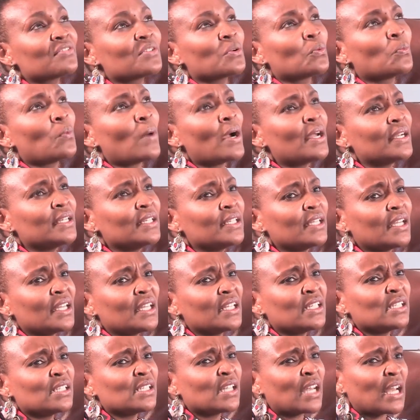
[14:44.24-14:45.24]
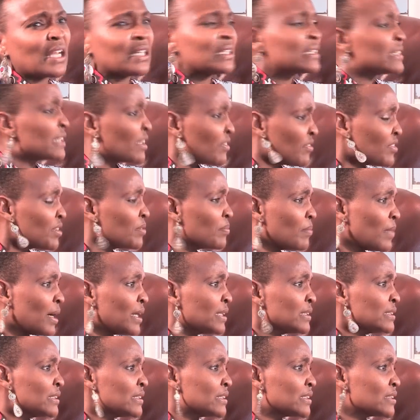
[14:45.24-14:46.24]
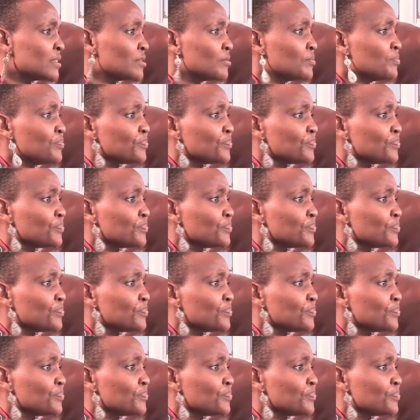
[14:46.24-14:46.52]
1 year and like 7 months.